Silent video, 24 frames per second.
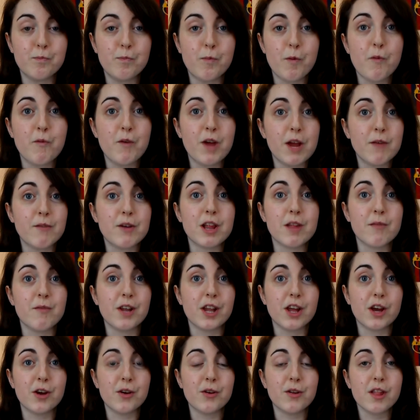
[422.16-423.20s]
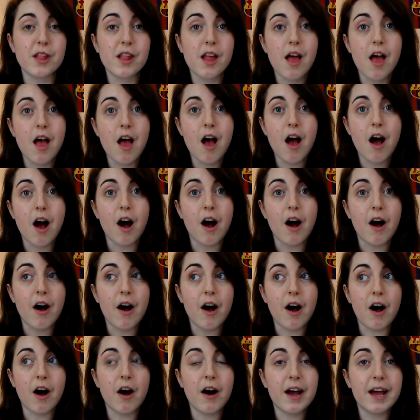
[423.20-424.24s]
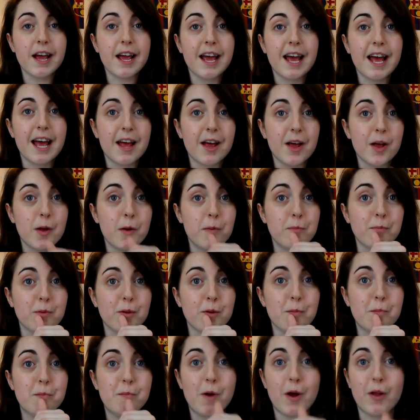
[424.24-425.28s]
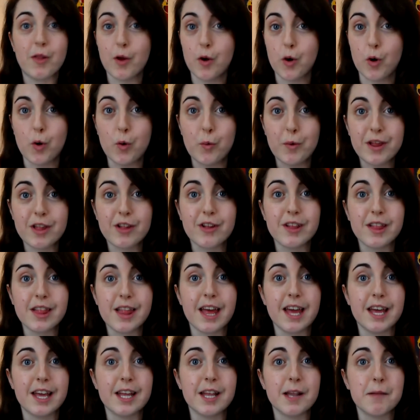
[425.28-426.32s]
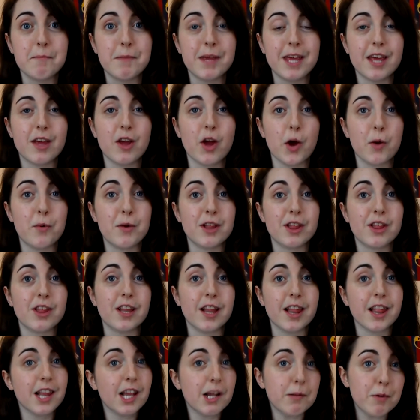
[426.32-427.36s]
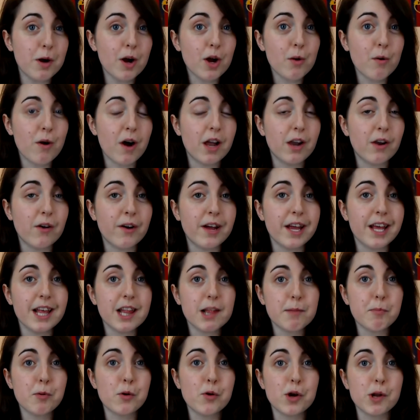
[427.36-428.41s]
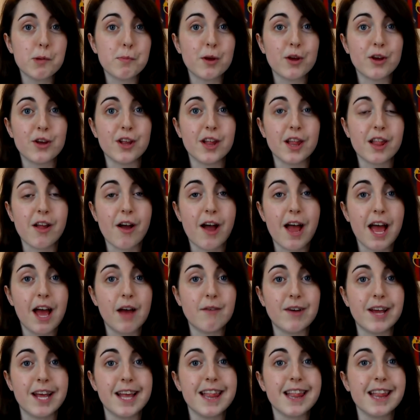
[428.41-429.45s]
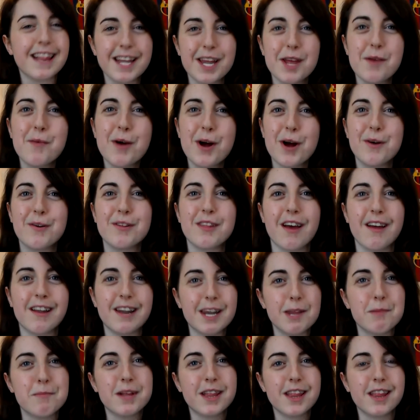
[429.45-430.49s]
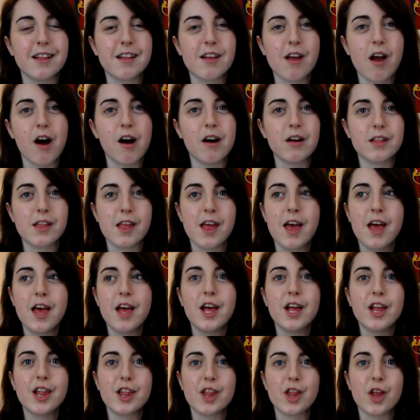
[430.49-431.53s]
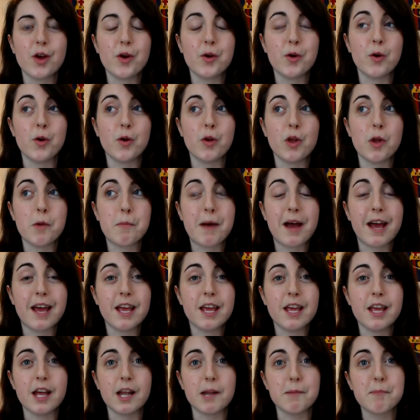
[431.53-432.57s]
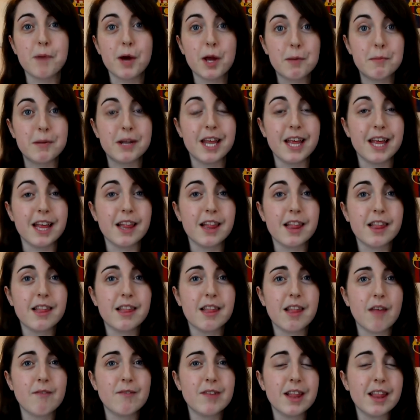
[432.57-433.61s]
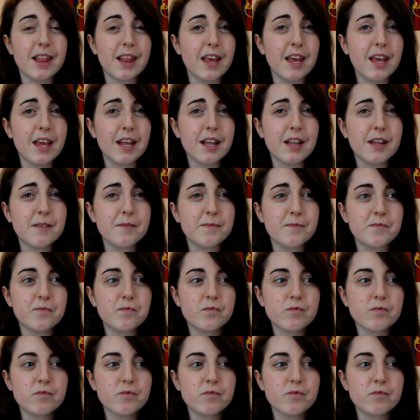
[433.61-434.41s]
favourites videos, they always contain me going to the cinema quite a lot. It is purely because I have a Cineworld Unlimited card. So you pay, at the moment it's £17.50,